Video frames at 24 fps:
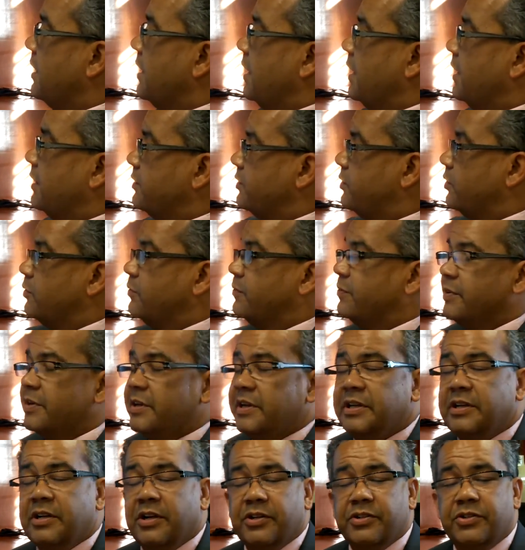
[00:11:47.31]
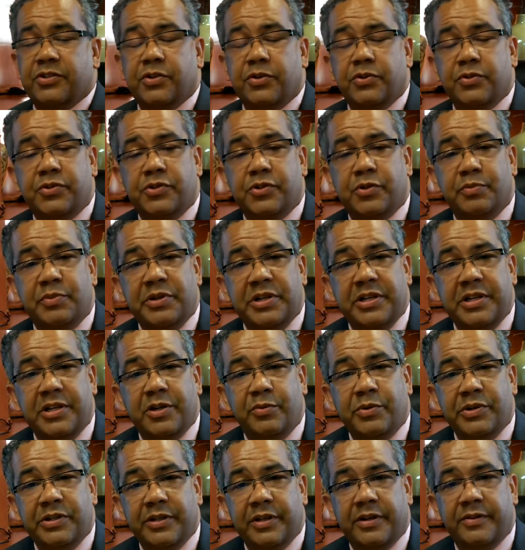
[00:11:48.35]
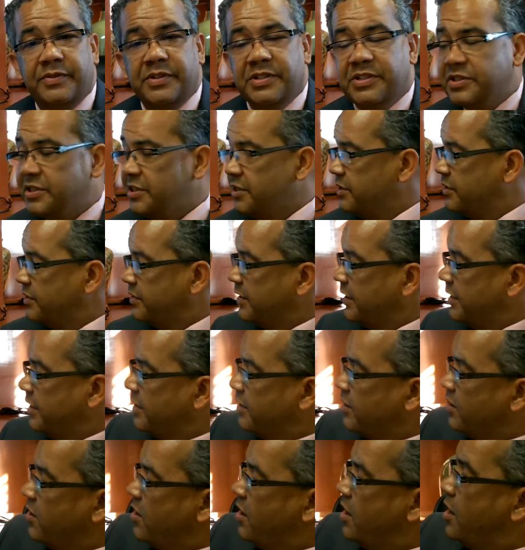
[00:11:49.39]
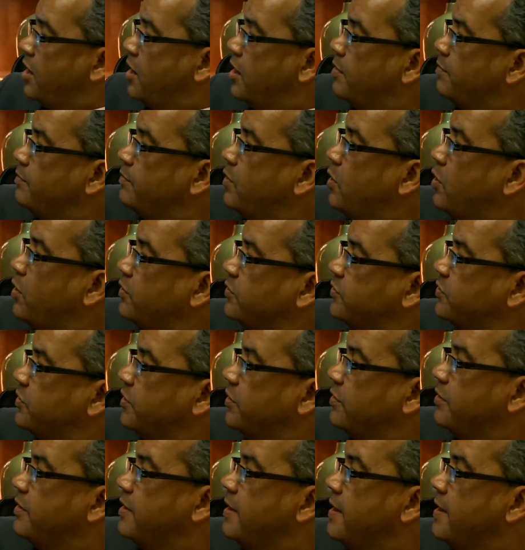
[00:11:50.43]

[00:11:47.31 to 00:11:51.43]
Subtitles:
And don't forget our social media. We love to see you there also.